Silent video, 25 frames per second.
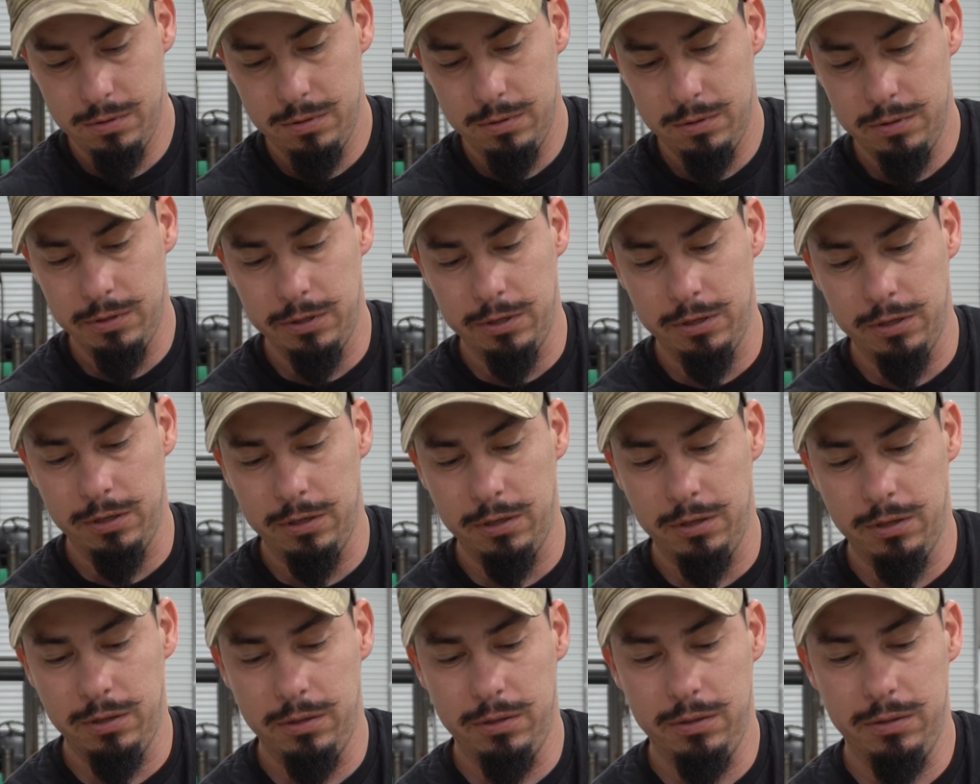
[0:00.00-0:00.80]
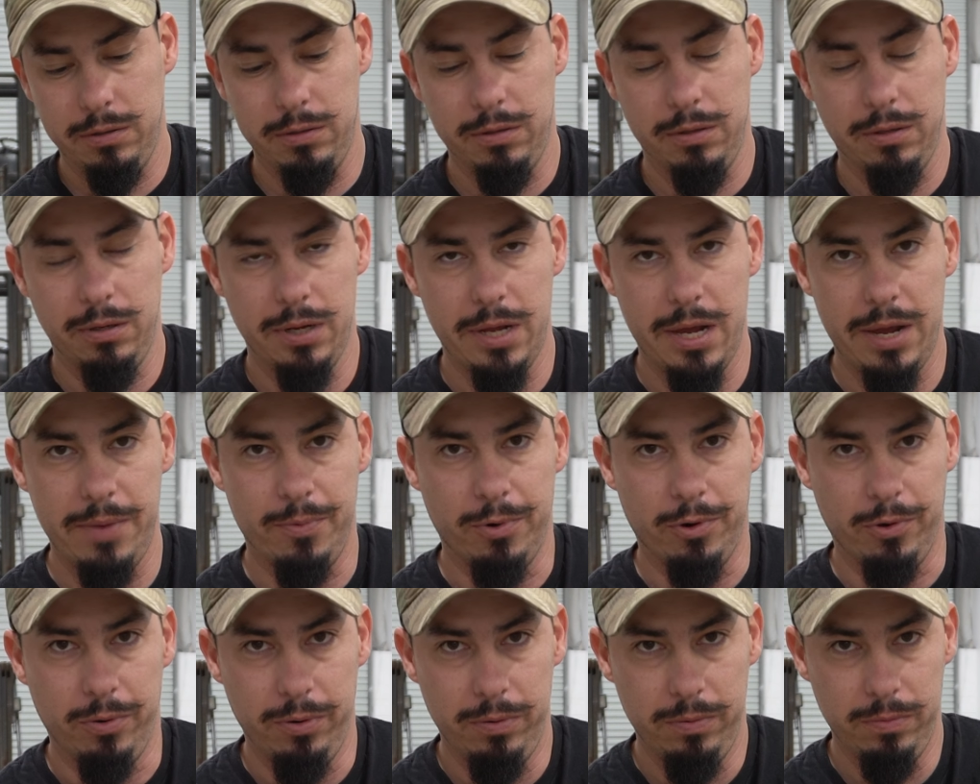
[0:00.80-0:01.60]
the
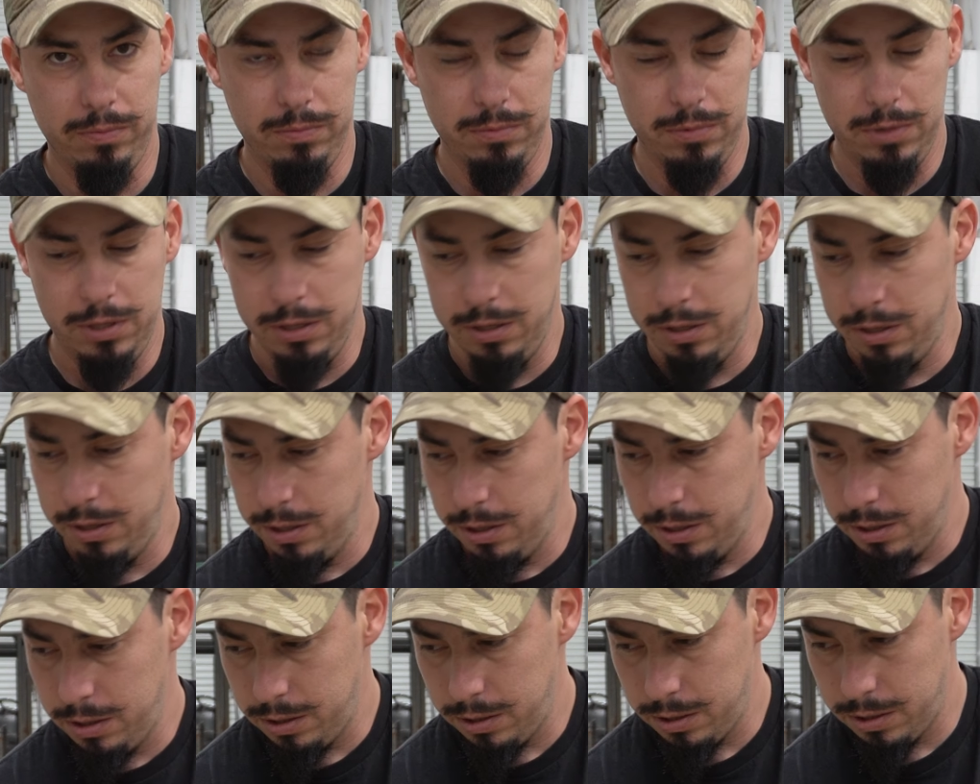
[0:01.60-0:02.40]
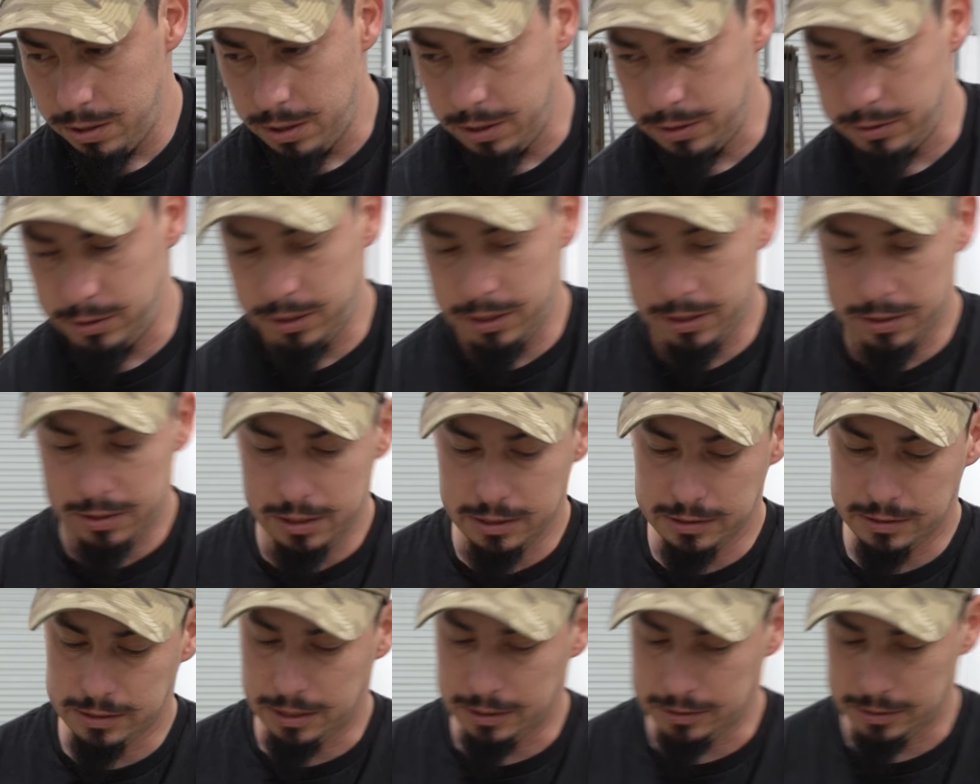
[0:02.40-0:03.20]
label, and check
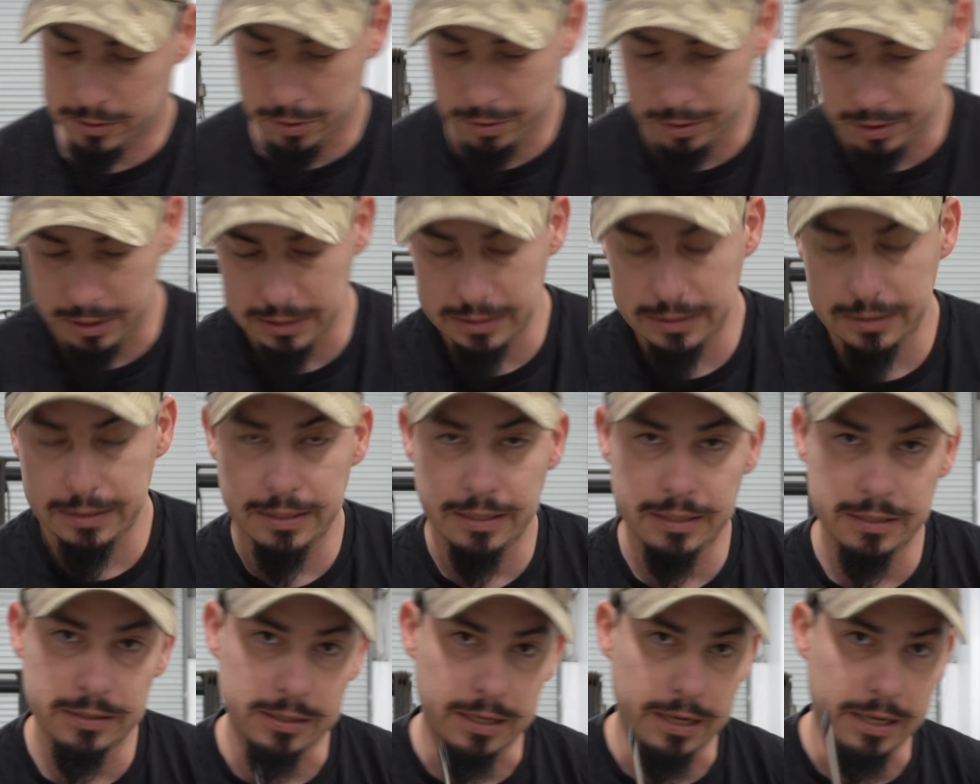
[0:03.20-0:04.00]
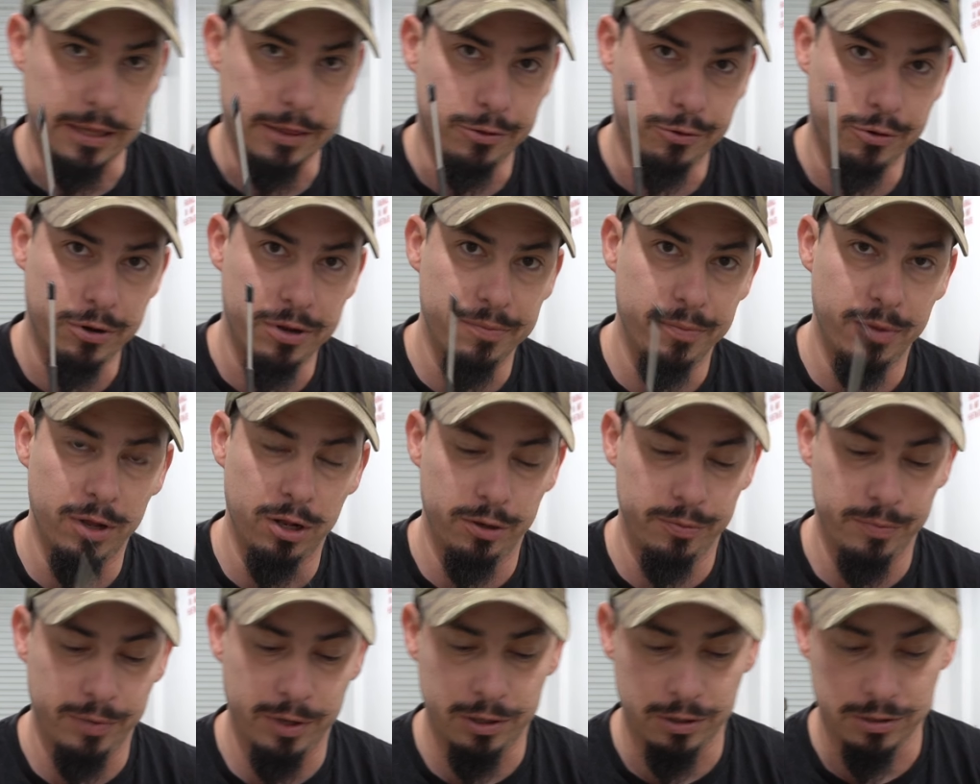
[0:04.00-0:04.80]
this out. So this is a
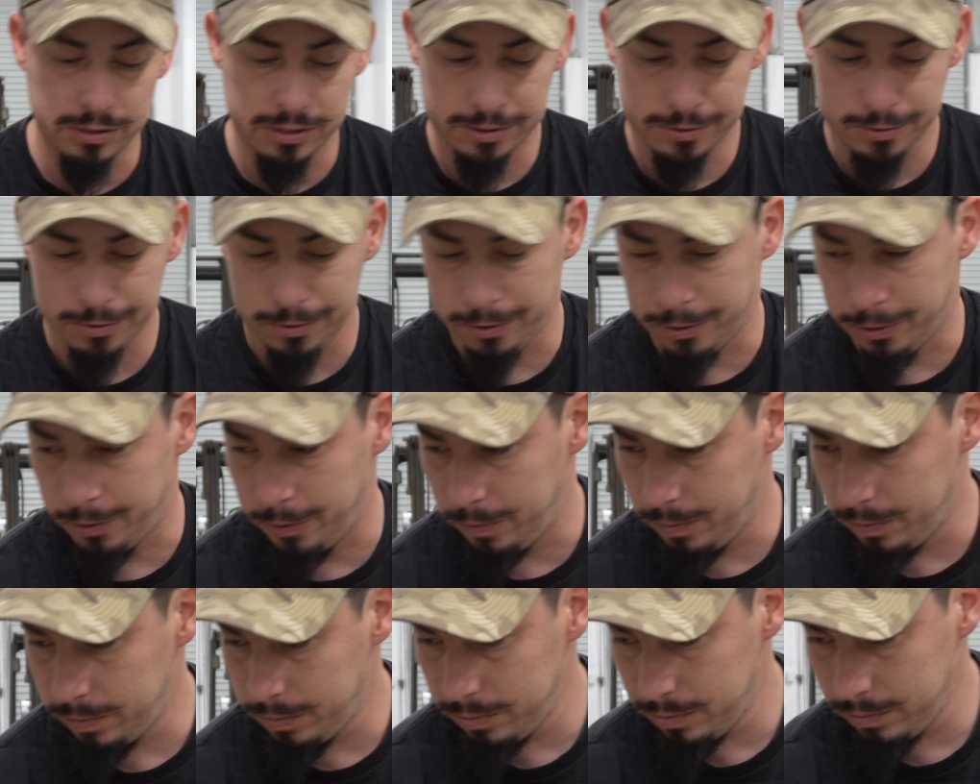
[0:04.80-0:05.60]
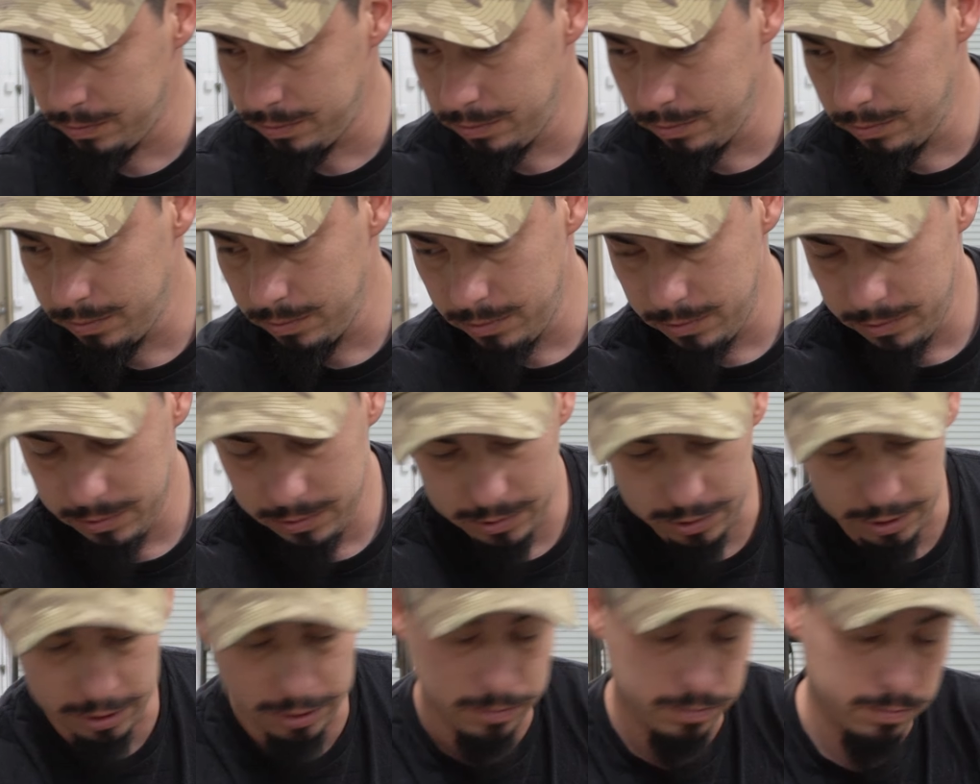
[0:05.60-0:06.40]
3mm screw
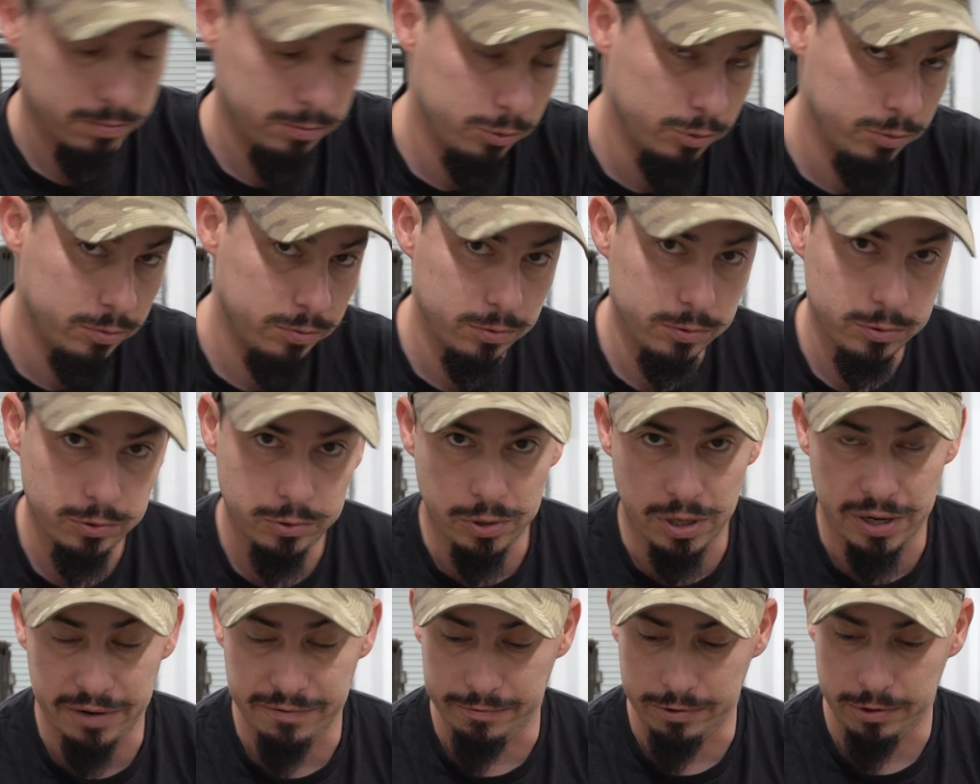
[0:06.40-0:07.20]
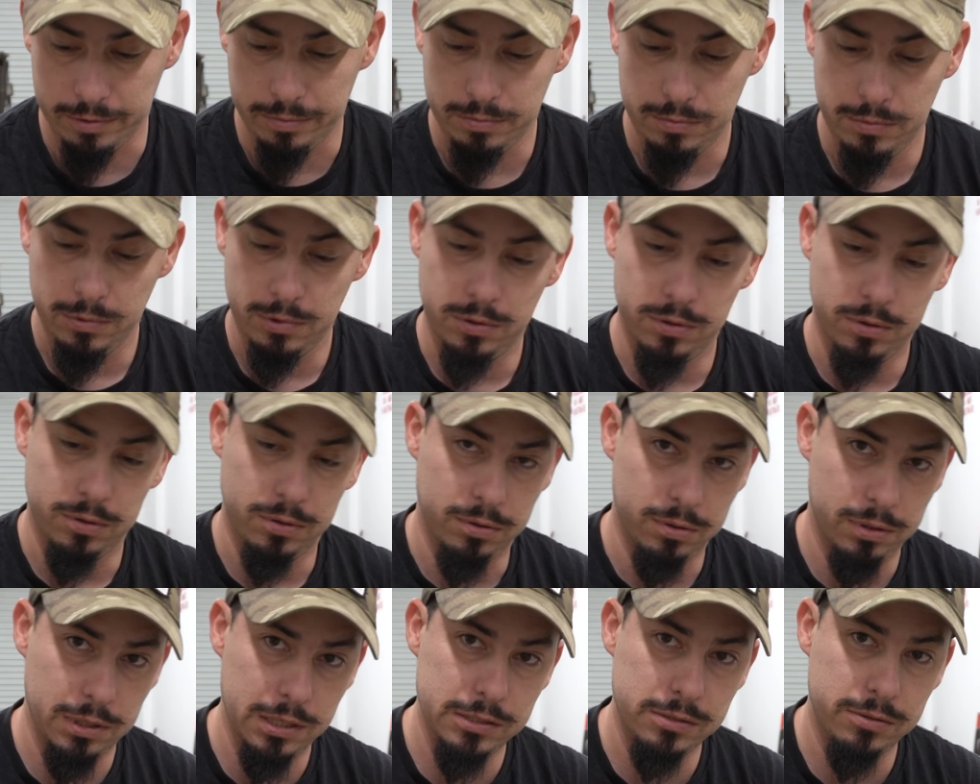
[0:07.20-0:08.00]
or driver.
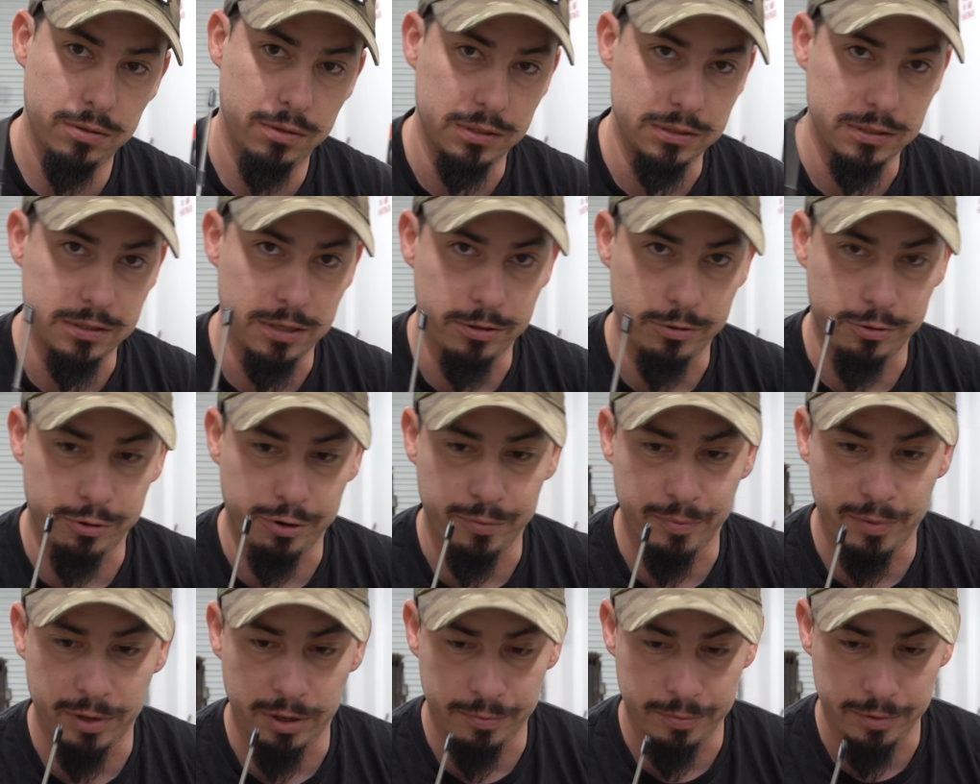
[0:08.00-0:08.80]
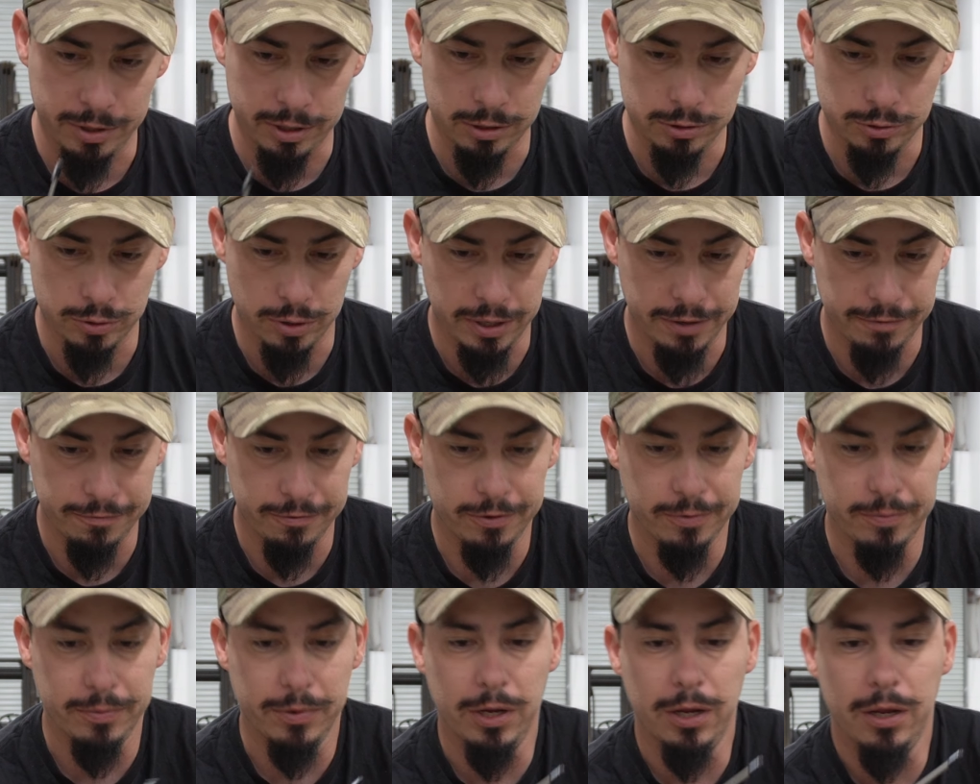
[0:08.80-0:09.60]
This one is a 3mm driver.